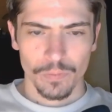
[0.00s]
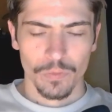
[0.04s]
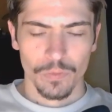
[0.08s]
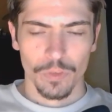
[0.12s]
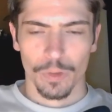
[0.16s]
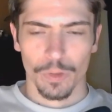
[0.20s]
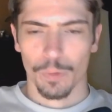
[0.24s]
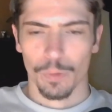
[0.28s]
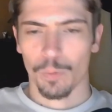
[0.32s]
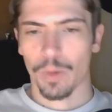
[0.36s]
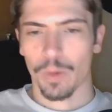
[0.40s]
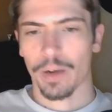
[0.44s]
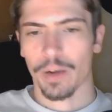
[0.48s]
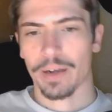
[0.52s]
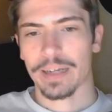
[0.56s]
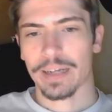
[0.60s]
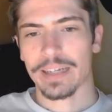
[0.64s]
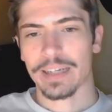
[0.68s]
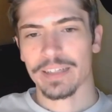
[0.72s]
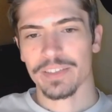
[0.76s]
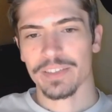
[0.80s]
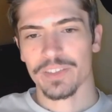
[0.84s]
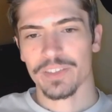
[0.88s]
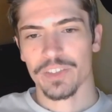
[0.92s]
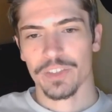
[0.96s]

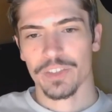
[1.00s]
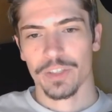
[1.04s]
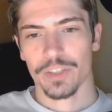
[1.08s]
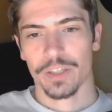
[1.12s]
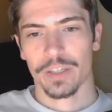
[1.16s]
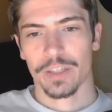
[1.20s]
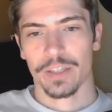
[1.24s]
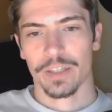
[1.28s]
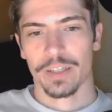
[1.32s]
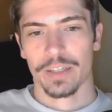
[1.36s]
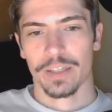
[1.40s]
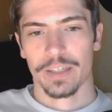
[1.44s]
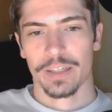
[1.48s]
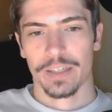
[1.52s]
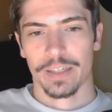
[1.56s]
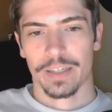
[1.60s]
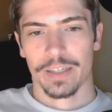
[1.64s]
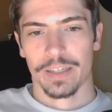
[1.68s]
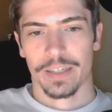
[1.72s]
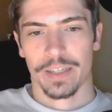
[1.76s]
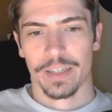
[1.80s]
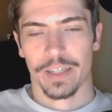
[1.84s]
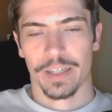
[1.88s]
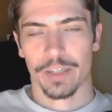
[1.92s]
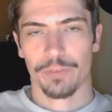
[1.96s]
Whereas
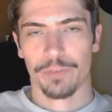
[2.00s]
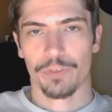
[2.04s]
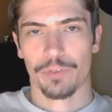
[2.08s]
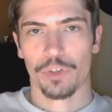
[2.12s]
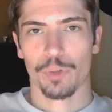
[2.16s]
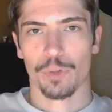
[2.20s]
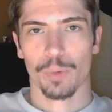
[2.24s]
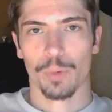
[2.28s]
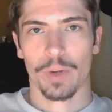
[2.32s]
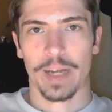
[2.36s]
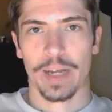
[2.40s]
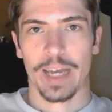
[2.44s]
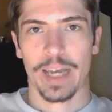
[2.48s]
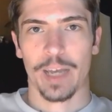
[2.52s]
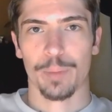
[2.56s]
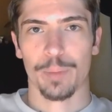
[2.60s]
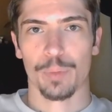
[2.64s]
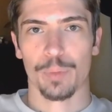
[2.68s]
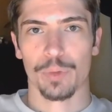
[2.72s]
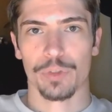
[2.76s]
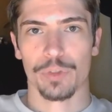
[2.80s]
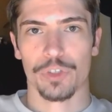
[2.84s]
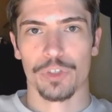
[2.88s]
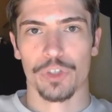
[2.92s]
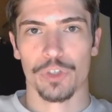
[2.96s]
if you were
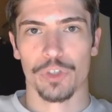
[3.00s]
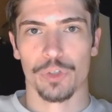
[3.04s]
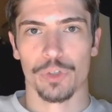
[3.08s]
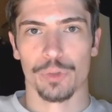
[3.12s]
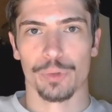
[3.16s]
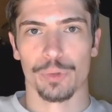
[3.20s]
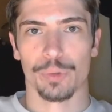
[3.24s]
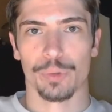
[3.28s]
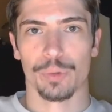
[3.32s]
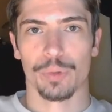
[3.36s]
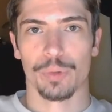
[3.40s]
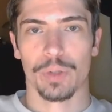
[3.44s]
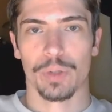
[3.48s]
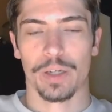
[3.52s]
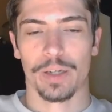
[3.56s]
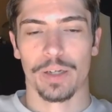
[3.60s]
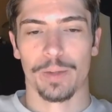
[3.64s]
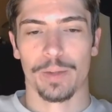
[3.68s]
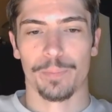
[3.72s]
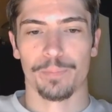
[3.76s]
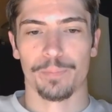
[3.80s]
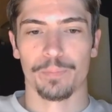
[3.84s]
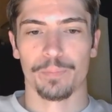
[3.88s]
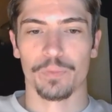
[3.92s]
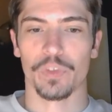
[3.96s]
able to
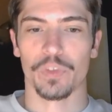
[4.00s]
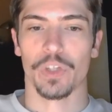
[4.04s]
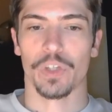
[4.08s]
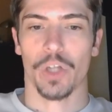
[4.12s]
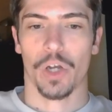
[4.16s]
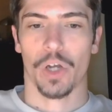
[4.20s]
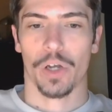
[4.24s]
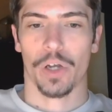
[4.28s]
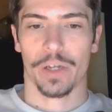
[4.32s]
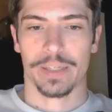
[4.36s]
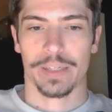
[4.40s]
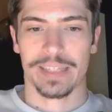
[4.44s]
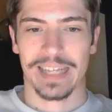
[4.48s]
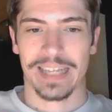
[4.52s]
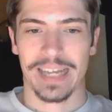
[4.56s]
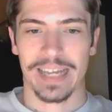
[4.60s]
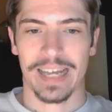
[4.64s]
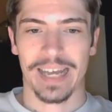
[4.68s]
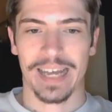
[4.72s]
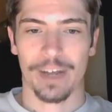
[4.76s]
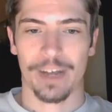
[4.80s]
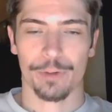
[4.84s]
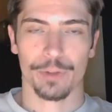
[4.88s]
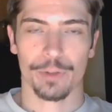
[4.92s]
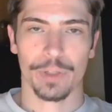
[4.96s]
not
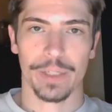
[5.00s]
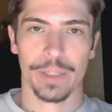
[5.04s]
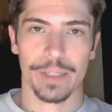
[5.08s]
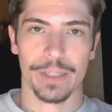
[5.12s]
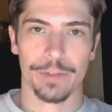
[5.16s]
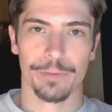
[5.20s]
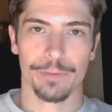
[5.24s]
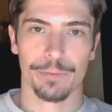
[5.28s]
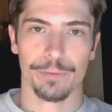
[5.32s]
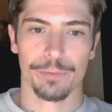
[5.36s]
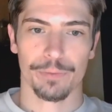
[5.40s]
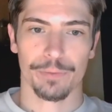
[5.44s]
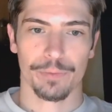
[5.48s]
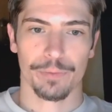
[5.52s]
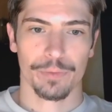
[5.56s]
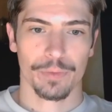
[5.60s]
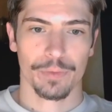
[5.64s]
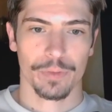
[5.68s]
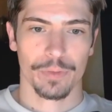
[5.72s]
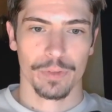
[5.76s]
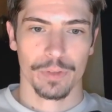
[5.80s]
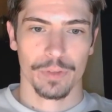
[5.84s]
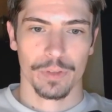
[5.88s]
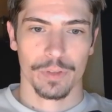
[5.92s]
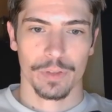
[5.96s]
outlive
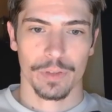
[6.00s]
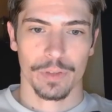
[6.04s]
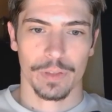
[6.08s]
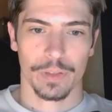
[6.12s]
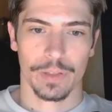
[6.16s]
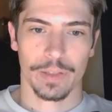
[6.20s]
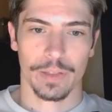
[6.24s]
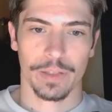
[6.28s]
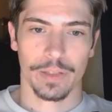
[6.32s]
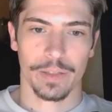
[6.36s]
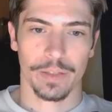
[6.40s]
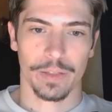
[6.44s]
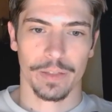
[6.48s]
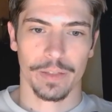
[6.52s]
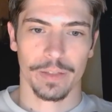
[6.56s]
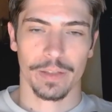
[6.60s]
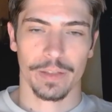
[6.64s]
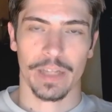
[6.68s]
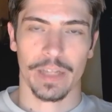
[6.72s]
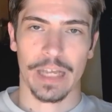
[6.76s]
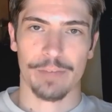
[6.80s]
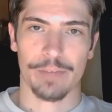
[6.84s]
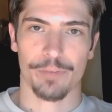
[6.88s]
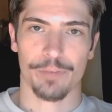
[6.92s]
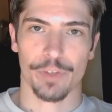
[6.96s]
the
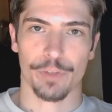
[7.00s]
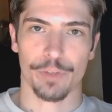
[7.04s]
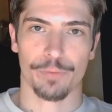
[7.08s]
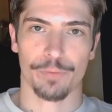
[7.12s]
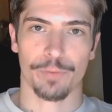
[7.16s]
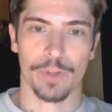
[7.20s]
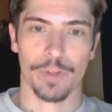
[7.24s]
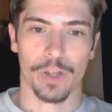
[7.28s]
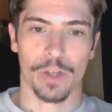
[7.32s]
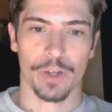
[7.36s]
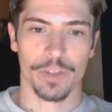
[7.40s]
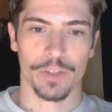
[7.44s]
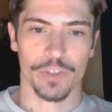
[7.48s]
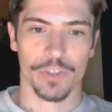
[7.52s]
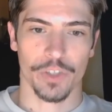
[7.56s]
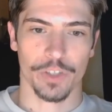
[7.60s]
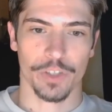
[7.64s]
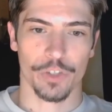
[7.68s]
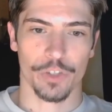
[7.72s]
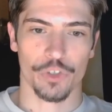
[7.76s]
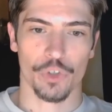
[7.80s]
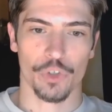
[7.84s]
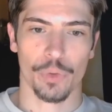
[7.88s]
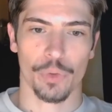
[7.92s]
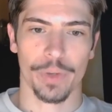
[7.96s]
life of the flux on
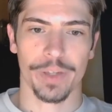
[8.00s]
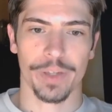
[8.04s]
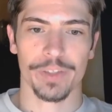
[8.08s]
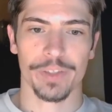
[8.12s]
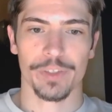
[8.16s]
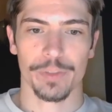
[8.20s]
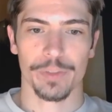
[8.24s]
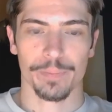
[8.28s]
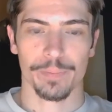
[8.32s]
the joint,